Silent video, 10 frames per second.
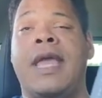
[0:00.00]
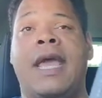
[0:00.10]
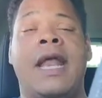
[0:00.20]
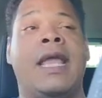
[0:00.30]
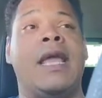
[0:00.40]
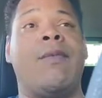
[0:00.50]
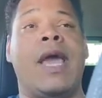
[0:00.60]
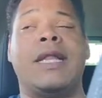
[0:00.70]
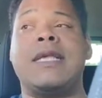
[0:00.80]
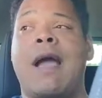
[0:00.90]
And again, we
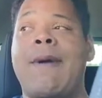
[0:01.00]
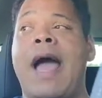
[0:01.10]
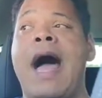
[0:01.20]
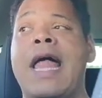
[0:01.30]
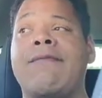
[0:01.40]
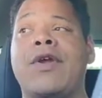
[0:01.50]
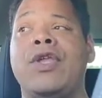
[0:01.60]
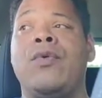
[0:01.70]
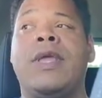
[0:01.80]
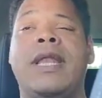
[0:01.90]
got to talk about Oliver.
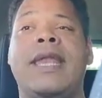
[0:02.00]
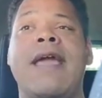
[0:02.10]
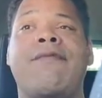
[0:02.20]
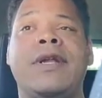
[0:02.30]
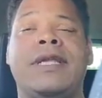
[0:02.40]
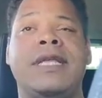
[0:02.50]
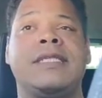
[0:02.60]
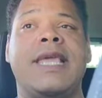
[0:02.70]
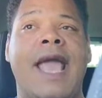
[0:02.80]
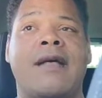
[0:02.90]
You can never
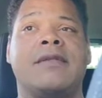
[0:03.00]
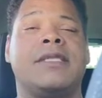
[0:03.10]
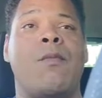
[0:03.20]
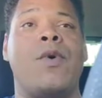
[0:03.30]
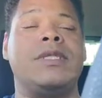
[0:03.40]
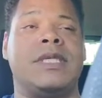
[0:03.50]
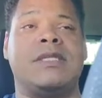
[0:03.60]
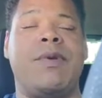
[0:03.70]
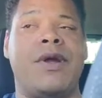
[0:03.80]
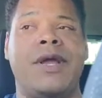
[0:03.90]
discount someone's
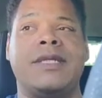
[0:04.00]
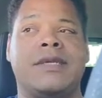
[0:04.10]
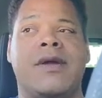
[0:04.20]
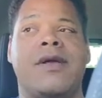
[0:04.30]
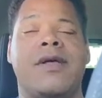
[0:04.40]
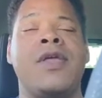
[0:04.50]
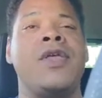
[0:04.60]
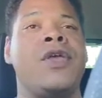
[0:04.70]
experience, girl.